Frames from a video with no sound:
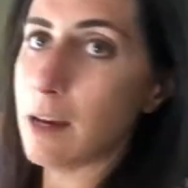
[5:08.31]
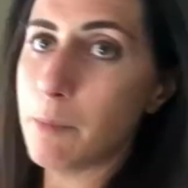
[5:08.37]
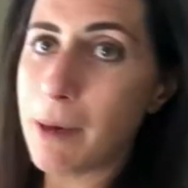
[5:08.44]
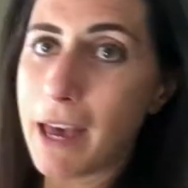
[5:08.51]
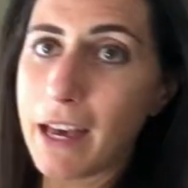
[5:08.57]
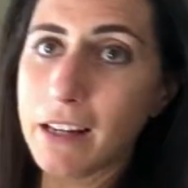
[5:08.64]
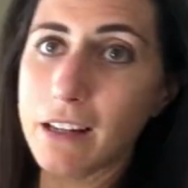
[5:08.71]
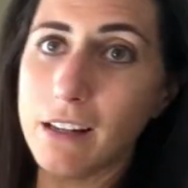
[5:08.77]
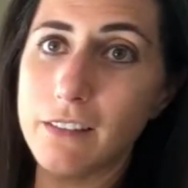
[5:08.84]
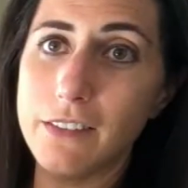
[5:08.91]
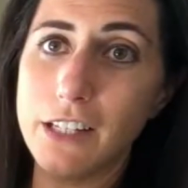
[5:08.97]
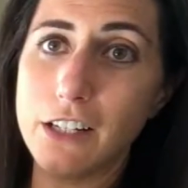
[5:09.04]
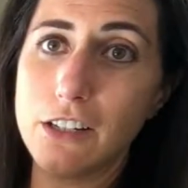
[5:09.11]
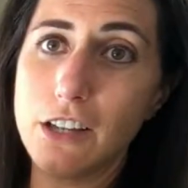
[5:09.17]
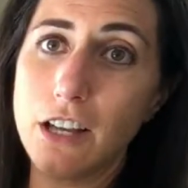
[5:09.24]
a bag of
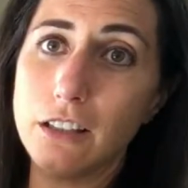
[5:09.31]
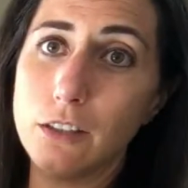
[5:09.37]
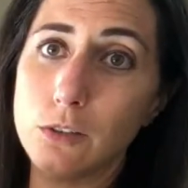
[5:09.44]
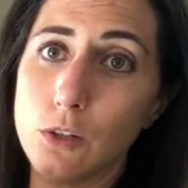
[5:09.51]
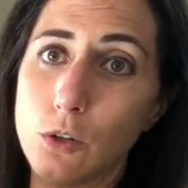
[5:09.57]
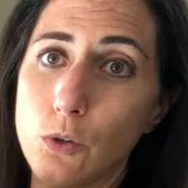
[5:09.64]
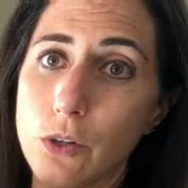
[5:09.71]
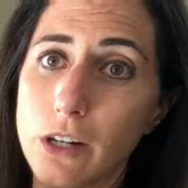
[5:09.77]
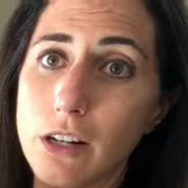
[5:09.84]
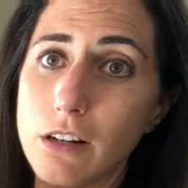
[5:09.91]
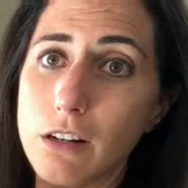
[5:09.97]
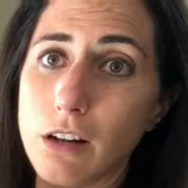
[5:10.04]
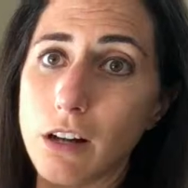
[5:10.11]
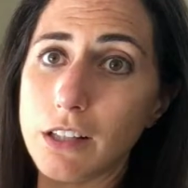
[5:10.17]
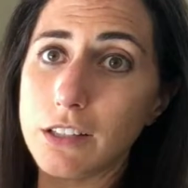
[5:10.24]
their yellow
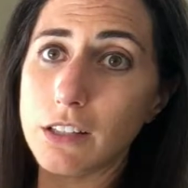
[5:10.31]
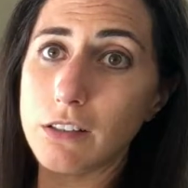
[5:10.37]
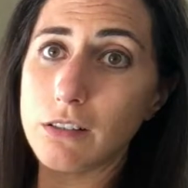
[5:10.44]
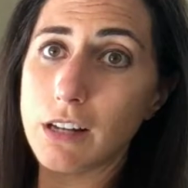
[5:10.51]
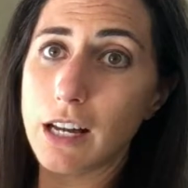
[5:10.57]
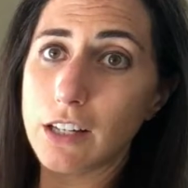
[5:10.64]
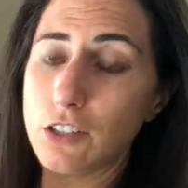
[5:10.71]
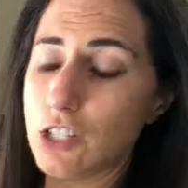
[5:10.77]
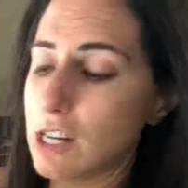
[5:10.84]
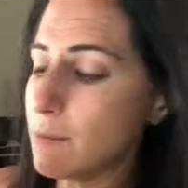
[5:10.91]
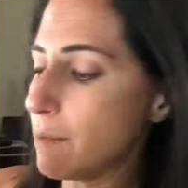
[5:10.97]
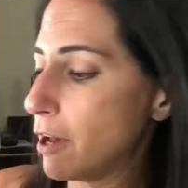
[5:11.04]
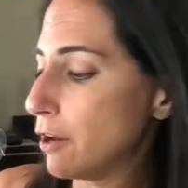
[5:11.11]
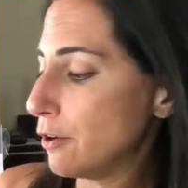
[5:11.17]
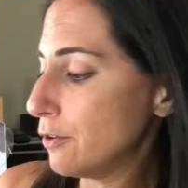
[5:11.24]
corn, also
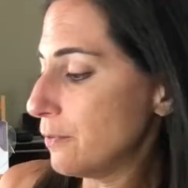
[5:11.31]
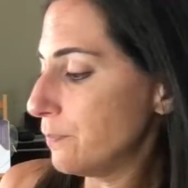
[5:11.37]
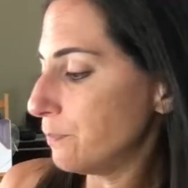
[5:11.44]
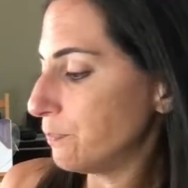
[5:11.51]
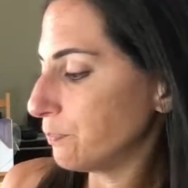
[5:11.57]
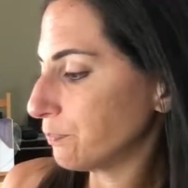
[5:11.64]
non-GMO,